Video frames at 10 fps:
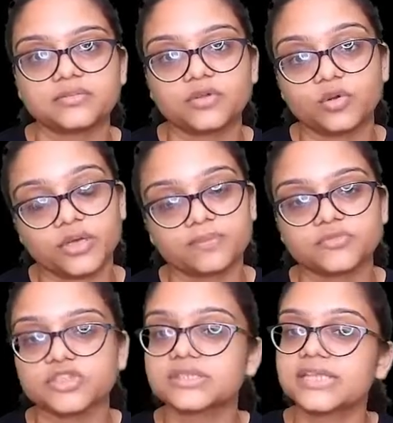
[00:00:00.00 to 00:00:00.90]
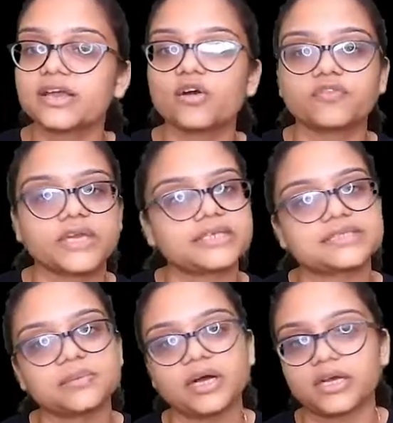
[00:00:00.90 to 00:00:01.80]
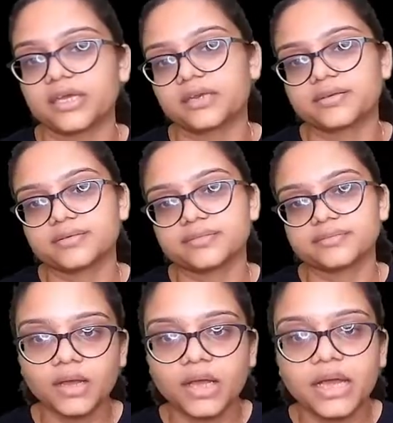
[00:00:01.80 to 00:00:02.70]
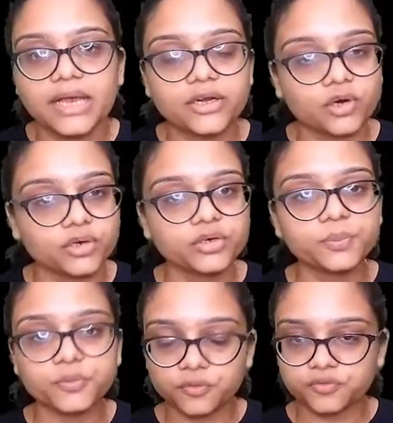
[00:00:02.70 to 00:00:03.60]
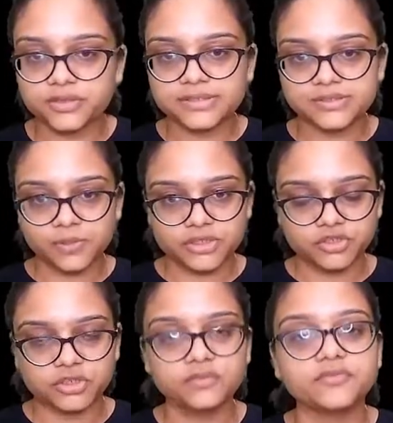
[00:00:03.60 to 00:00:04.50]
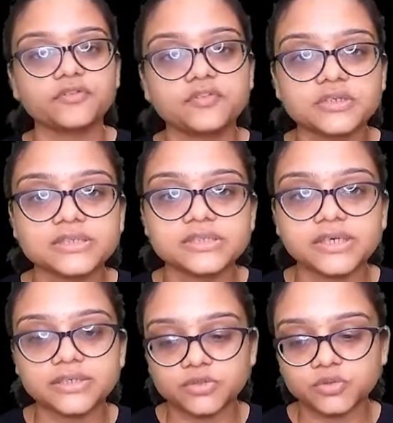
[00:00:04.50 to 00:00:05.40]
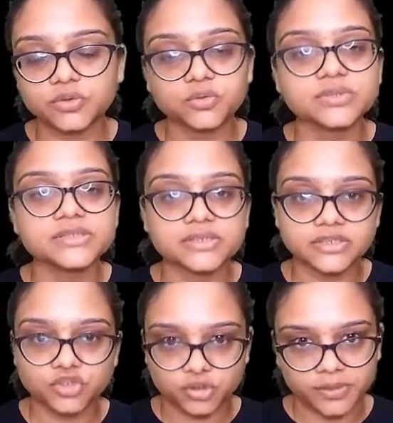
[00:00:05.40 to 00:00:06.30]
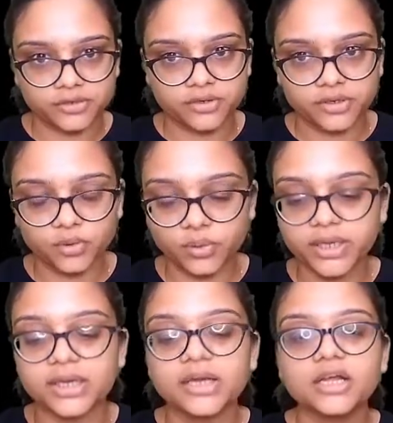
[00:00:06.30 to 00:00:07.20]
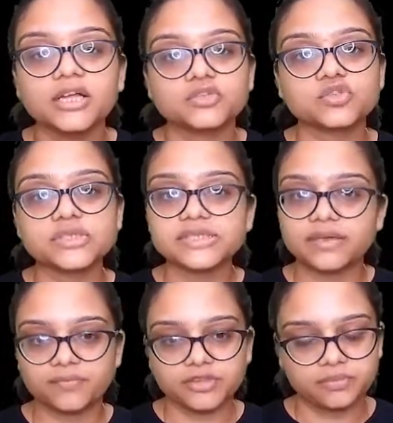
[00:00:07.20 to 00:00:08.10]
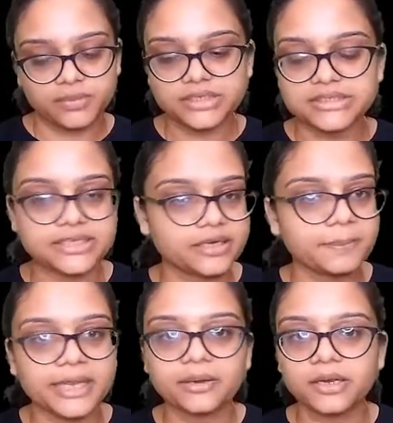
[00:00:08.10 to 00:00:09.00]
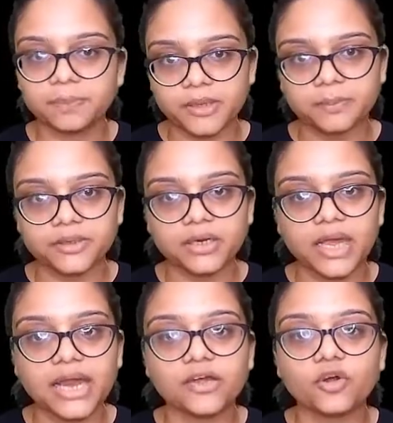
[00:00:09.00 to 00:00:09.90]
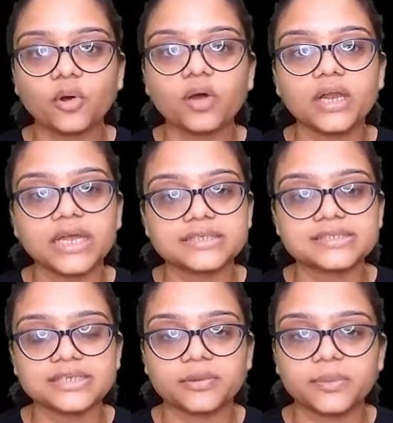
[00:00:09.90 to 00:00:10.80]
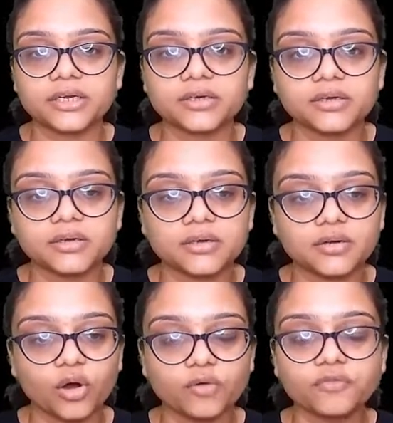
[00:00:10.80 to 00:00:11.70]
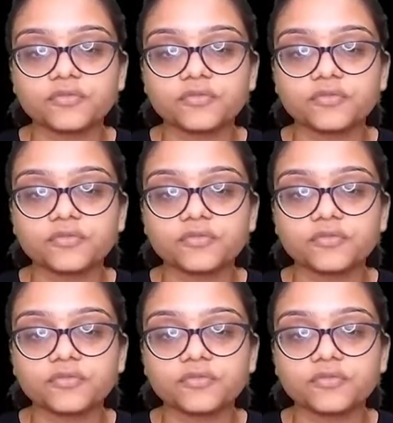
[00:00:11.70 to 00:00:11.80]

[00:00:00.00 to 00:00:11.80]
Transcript: Okay, just think of an axiom again. In order to prove this question, we first need to use certain geometry. Okay, so just come with me, take pen and paper and draw a line segment of